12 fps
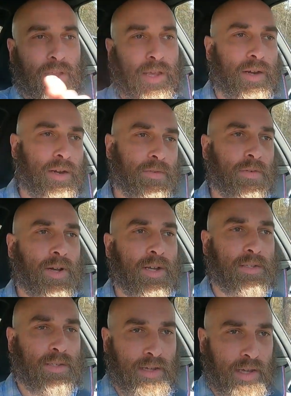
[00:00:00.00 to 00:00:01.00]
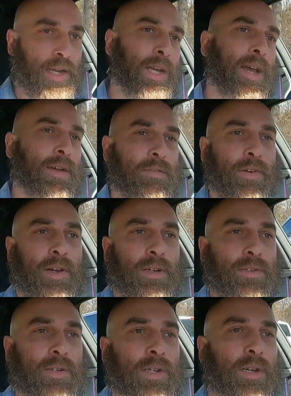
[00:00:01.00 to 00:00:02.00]
and across and down for your
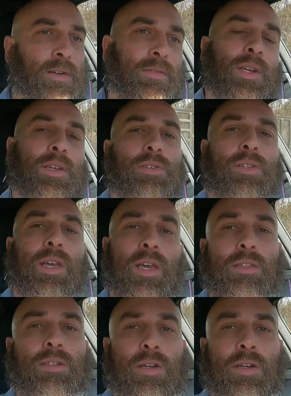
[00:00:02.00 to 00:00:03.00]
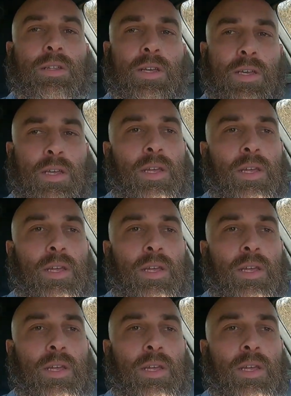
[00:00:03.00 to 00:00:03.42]
torque curve, and it usually hits early,